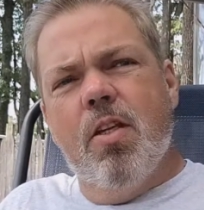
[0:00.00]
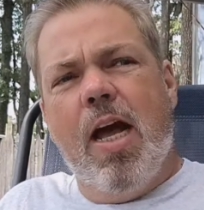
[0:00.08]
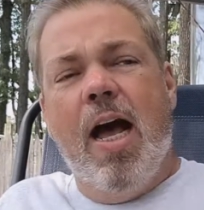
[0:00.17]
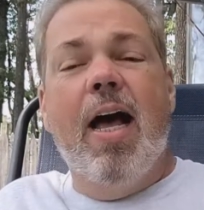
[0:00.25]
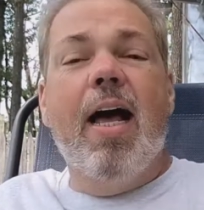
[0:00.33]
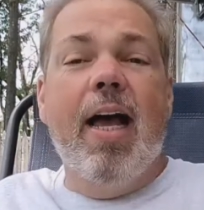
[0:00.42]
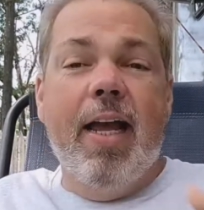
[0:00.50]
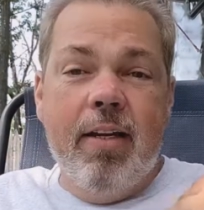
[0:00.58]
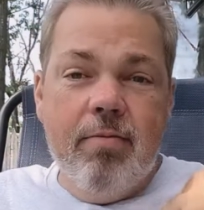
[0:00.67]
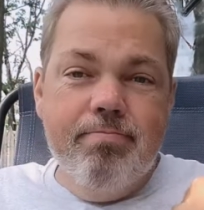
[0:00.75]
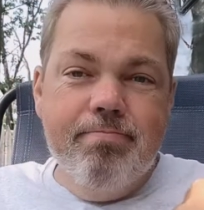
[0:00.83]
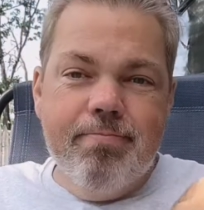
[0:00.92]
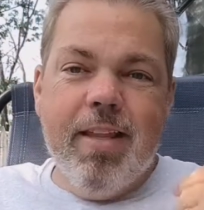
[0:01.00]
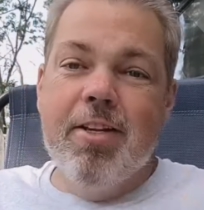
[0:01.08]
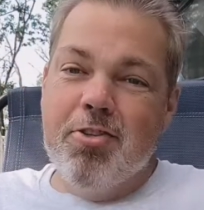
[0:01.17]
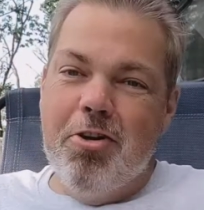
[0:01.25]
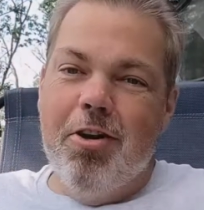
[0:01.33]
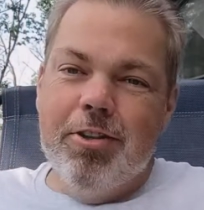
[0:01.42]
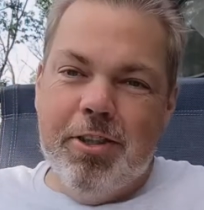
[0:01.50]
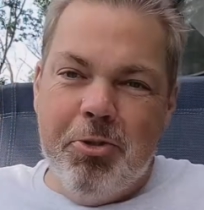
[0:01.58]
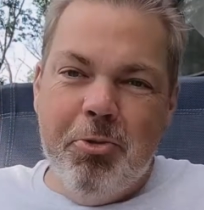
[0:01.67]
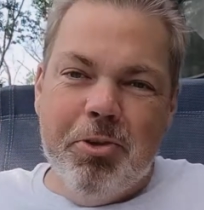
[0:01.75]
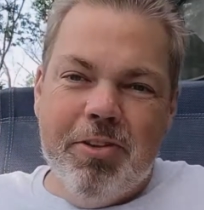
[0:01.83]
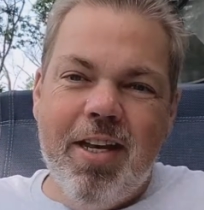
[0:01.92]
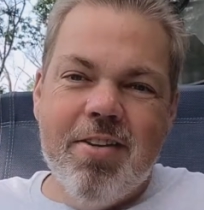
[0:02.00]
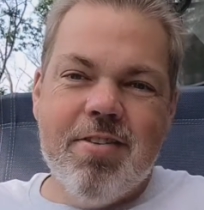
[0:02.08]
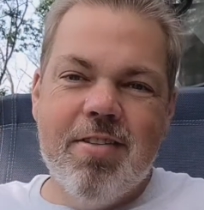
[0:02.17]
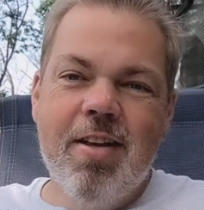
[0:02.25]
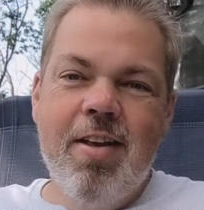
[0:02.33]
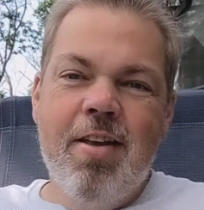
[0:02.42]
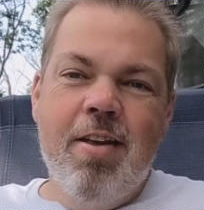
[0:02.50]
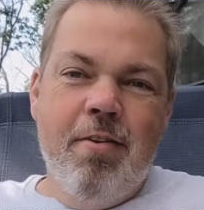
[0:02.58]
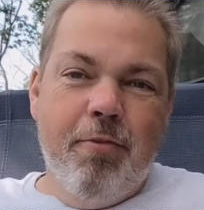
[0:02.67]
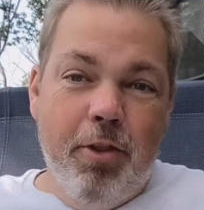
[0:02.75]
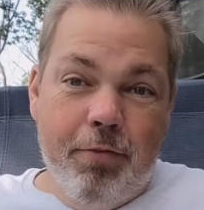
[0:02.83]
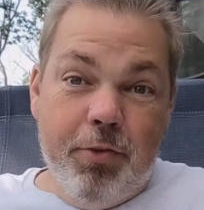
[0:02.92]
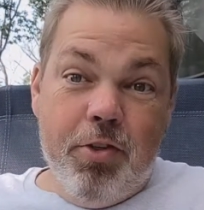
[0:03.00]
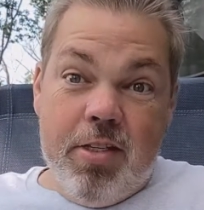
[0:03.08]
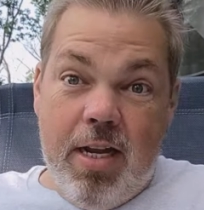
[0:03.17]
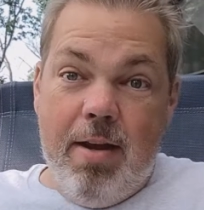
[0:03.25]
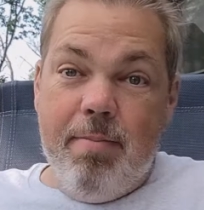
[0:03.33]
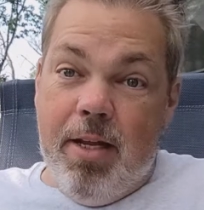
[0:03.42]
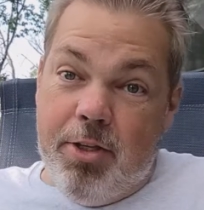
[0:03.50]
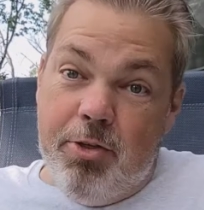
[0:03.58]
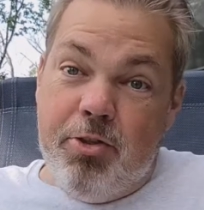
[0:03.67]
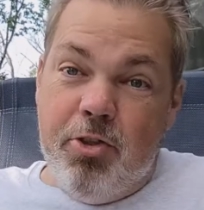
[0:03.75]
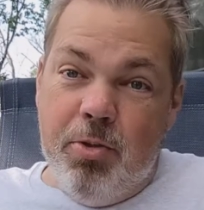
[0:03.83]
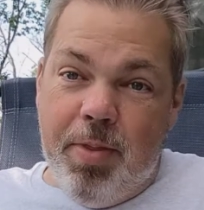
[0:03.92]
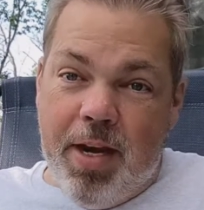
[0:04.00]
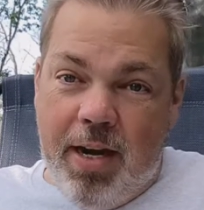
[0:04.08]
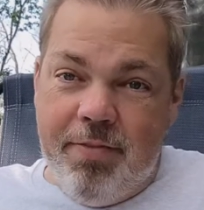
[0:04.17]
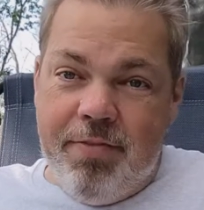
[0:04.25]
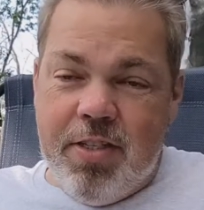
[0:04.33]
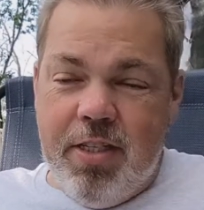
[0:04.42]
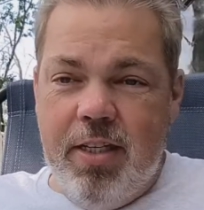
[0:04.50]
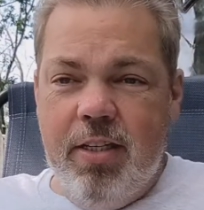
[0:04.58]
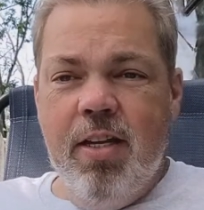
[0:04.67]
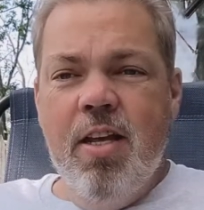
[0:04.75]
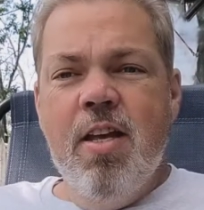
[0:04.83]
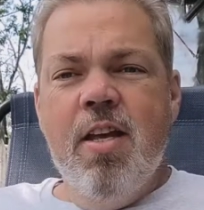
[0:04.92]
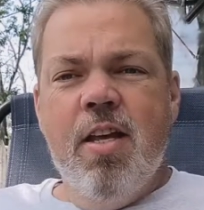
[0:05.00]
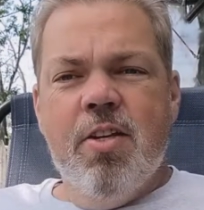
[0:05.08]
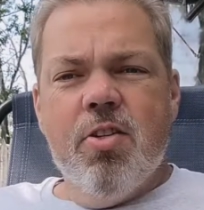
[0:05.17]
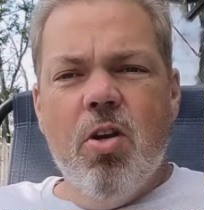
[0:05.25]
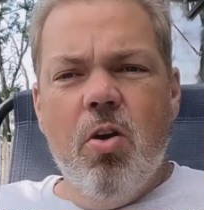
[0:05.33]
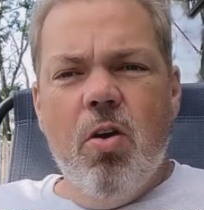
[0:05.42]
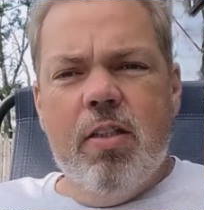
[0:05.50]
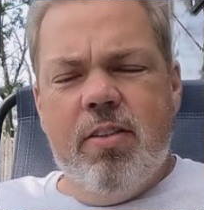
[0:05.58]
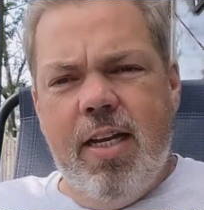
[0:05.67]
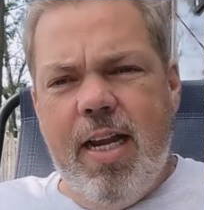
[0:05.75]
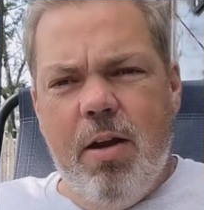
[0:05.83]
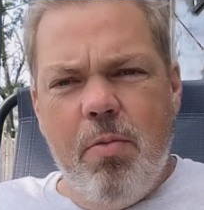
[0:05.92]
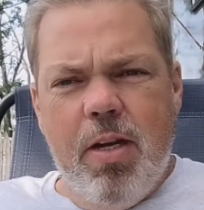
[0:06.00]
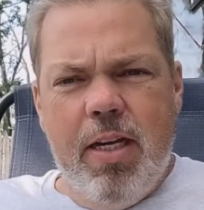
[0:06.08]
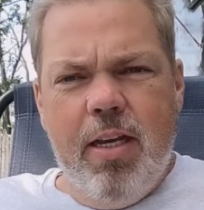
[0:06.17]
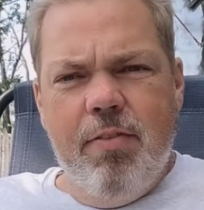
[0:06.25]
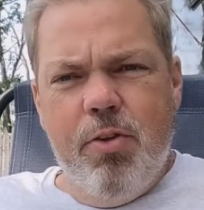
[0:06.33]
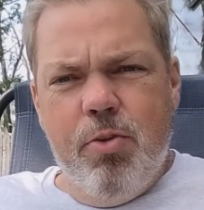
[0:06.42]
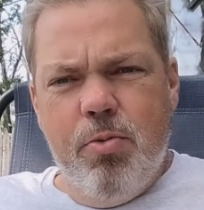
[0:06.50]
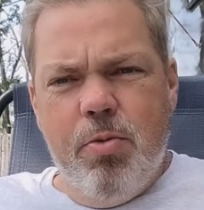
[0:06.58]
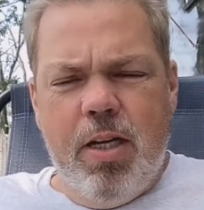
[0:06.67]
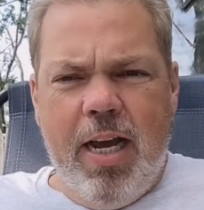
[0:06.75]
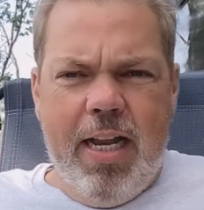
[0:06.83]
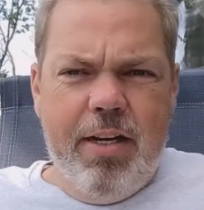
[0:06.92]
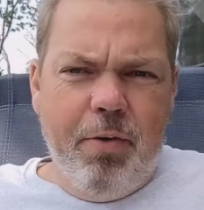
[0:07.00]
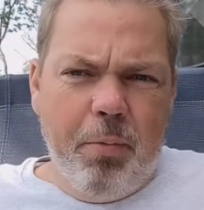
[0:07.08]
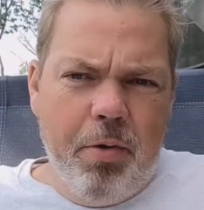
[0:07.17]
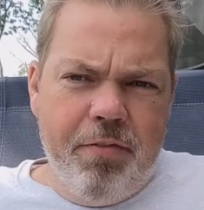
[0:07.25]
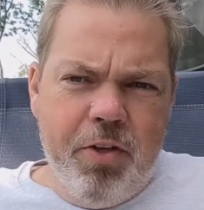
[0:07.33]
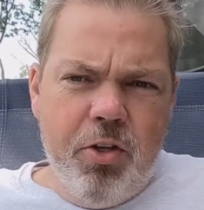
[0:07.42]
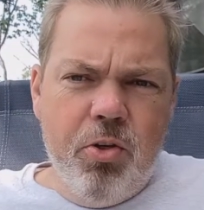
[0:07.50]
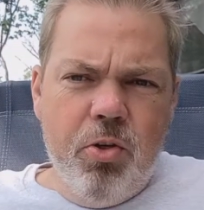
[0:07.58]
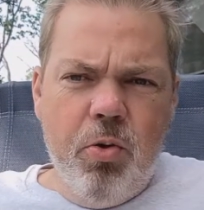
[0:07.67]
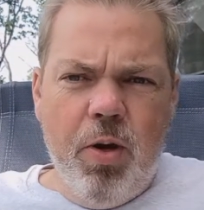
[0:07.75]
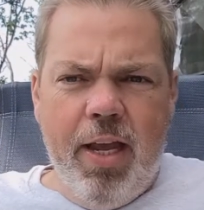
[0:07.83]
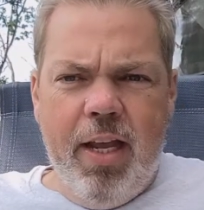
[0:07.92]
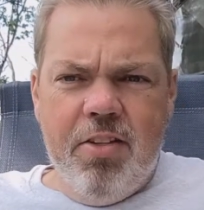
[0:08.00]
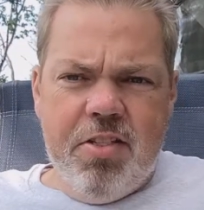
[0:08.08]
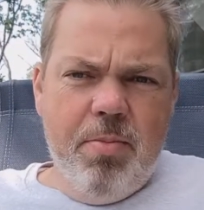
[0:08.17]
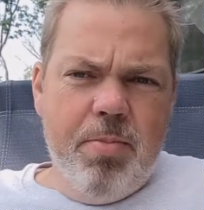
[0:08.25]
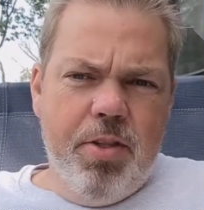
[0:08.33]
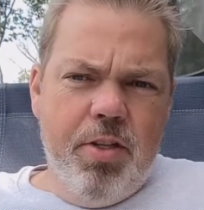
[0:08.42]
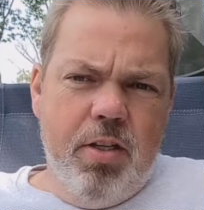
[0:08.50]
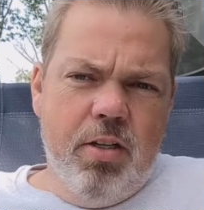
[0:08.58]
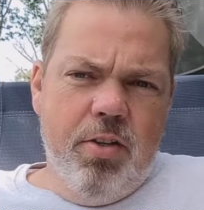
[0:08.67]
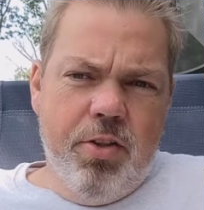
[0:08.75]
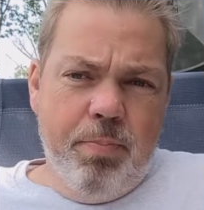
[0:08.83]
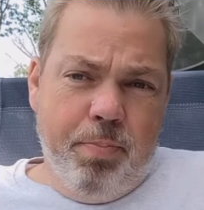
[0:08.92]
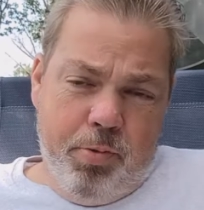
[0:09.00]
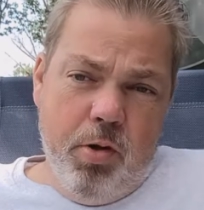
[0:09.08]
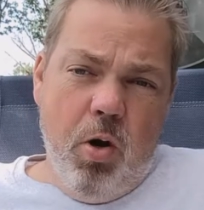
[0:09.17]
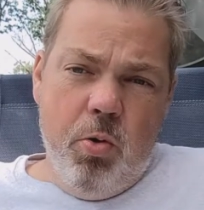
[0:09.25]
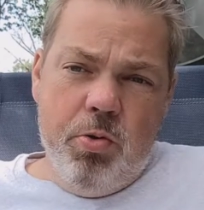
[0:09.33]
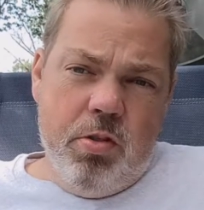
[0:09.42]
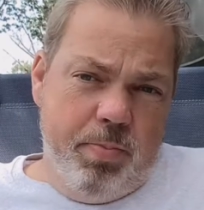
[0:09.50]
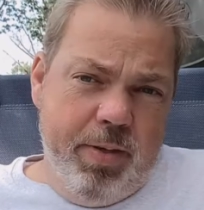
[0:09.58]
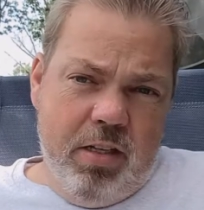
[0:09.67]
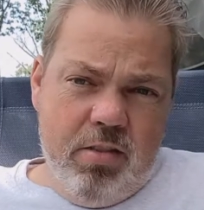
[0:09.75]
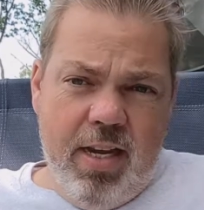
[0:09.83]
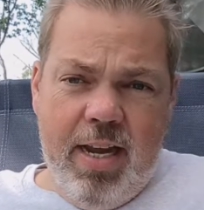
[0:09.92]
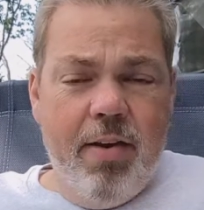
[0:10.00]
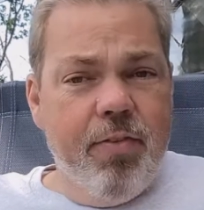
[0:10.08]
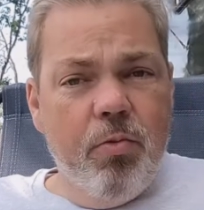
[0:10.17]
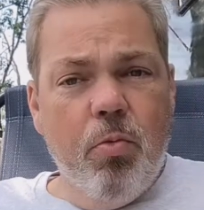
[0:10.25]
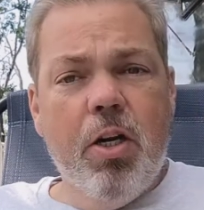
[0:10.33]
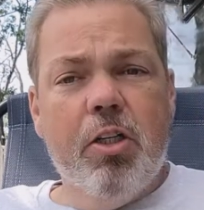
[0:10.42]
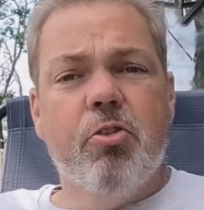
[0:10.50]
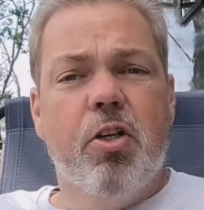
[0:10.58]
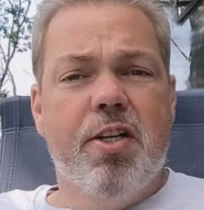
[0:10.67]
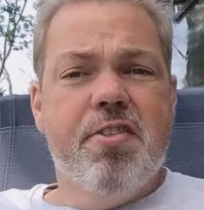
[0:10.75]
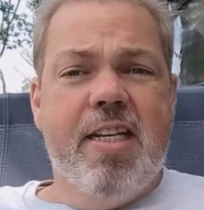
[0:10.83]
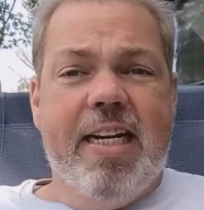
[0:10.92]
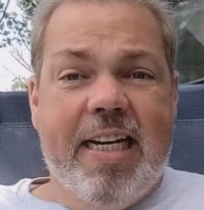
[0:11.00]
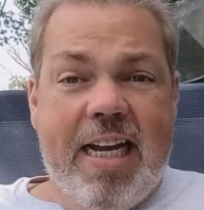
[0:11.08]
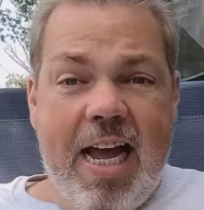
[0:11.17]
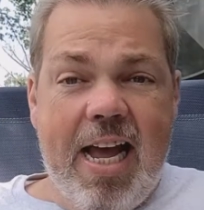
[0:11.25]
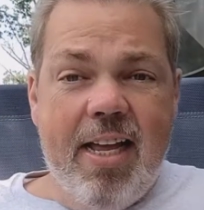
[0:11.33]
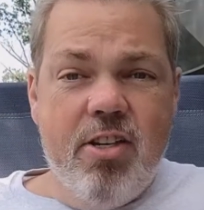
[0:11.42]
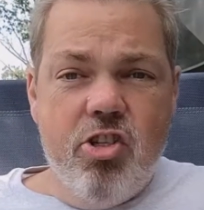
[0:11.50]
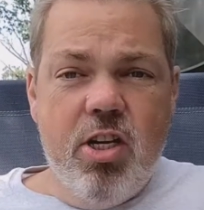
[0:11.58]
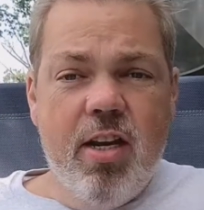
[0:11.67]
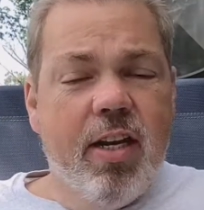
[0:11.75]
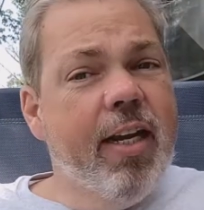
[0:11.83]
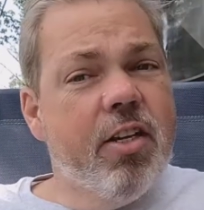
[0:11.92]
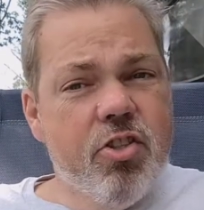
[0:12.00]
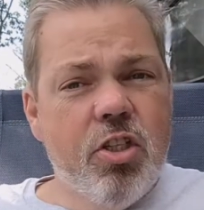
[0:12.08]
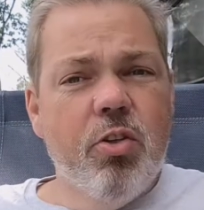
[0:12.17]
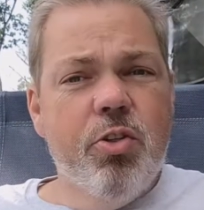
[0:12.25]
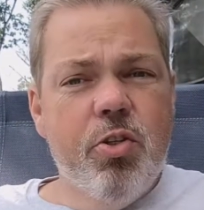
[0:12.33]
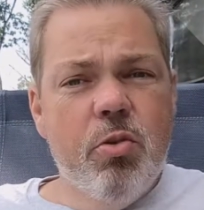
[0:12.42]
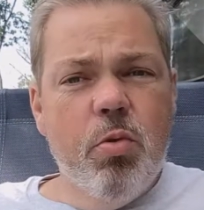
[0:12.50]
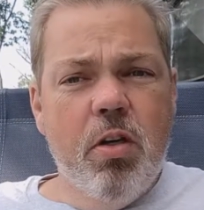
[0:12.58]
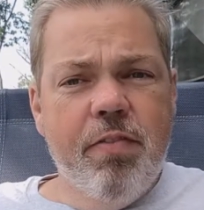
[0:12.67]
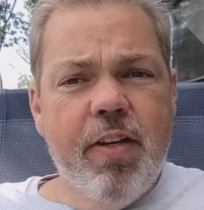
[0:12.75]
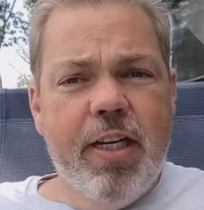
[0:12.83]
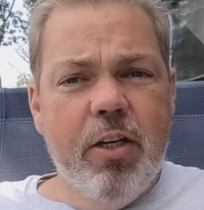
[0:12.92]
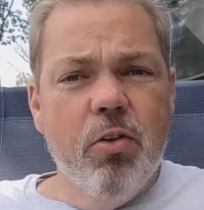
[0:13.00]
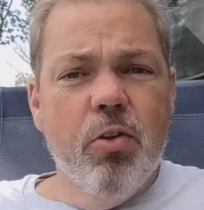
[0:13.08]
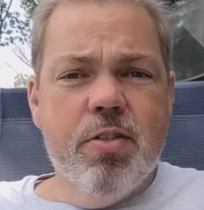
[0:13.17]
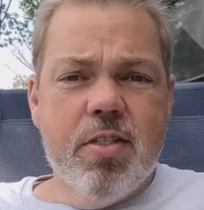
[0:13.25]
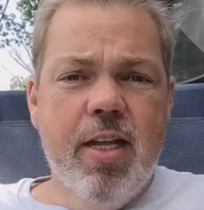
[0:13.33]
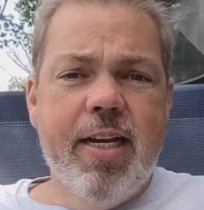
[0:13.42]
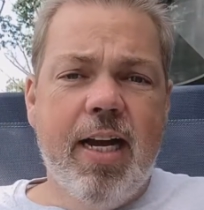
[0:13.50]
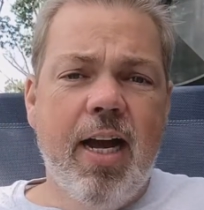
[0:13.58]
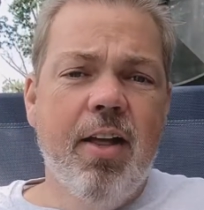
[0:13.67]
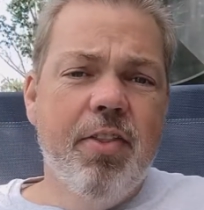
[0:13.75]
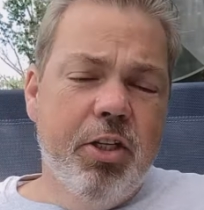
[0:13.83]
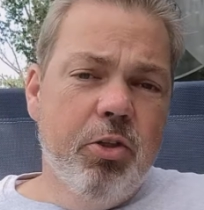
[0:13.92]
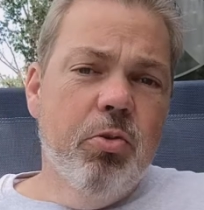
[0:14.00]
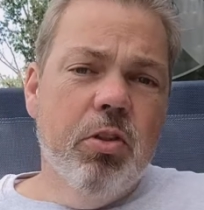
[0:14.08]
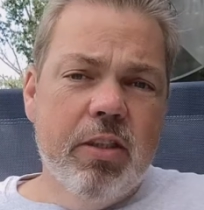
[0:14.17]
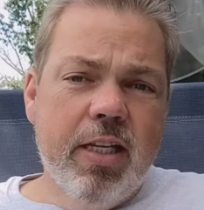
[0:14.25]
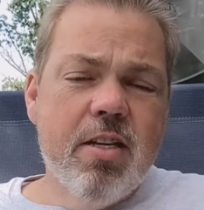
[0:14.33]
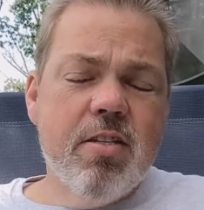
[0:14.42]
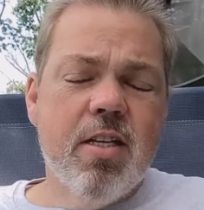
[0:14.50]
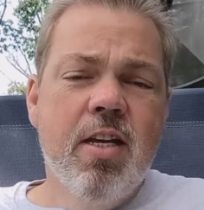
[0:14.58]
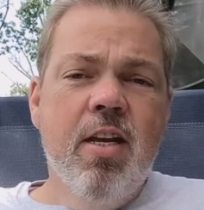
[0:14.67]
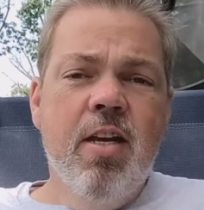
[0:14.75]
I installed the Google Nest for the first time on YouTube that I've seen. So today I want to give you kind of a review and some of the pros, because I haven't run across any cons yet, and show you what a video looks like on the Google Nest